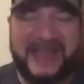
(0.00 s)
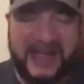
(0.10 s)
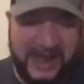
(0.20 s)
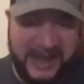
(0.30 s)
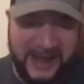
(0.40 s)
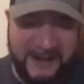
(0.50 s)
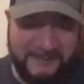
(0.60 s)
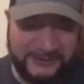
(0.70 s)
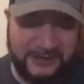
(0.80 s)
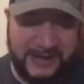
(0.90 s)

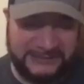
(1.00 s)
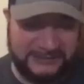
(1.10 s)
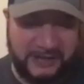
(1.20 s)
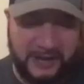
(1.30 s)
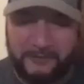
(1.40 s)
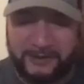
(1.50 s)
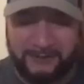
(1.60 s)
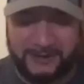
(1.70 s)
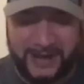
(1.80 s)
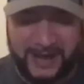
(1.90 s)
Um, so as you know, we
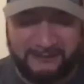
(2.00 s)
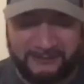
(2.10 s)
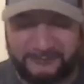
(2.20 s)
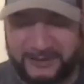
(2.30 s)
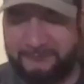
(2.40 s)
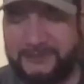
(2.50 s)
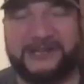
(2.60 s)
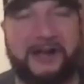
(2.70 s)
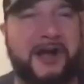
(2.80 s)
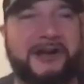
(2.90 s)
we, uh, we we
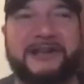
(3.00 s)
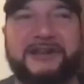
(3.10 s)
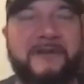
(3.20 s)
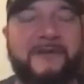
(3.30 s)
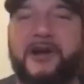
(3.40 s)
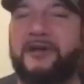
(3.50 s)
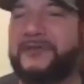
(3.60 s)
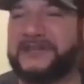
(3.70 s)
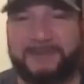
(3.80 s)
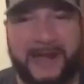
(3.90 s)
talk and cover all
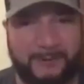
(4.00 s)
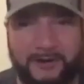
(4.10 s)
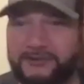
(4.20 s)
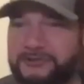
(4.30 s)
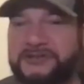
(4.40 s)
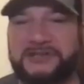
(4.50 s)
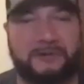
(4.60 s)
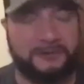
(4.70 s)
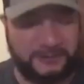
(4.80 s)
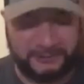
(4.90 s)
things pop culture. This
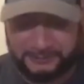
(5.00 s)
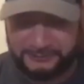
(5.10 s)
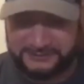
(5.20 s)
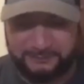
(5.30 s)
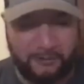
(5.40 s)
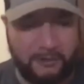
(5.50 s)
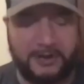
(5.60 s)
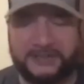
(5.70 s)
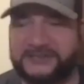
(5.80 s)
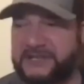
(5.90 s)
inc- includes
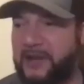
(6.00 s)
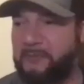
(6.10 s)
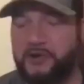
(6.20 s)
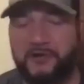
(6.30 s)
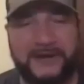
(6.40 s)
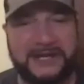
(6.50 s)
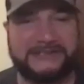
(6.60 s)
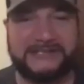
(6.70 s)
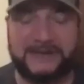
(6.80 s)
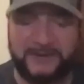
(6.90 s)
sports, uh,
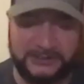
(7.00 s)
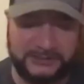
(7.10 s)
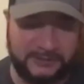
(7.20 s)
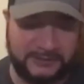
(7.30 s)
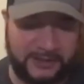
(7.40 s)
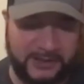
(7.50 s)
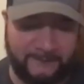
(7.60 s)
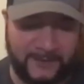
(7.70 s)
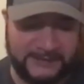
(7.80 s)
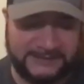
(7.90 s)
movies, TV shows, all
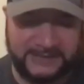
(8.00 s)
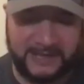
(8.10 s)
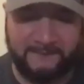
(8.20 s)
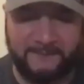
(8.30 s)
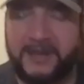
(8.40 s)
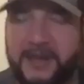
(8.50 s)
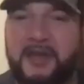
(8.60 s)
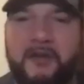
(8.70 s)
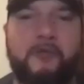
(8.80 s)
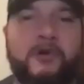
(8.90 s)
that fun stuff.
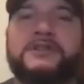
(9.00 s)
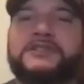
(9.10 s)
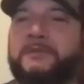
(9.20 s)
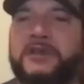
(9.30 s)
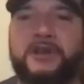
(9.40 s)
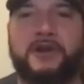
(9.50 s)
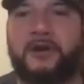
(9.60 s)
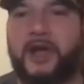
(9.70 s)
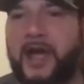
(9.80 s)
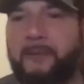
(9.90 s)
What are some of
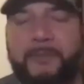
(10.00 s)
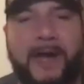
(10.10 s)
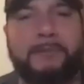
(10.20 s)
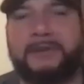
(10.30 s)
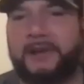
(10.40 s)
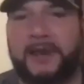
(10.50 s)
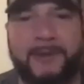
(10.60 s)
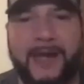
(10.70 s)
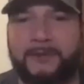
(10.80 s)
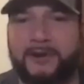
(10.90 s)
your uh, pop, like
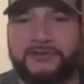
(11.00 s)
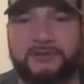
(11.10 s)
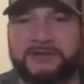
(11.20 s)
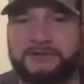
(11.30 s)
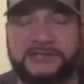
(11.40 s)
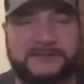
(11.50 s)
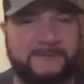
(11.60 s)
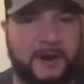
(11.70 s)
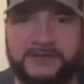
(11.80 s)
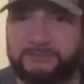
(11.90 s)
pop culture interests as
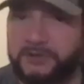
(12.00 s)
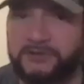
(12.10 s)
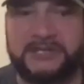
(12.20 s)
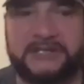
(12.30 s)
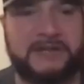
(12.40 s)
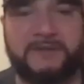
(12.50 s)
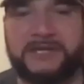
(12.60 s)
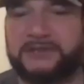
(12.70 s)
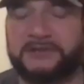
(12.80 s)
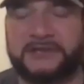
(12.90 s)
far as music,
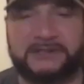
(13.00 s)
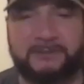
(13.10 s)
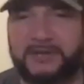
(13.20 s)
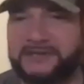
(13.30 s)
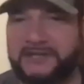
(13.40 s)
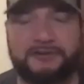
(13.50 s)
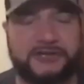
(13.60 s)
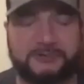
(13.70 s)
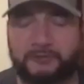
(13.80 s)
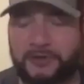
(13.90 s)
TV shows, like some things that you're
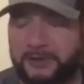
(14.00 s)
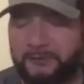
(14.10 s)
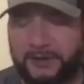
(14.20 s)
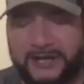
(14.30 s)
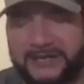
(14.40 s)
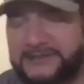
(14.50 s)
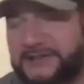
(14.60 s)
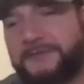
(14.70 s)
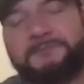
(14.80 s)
just really really into?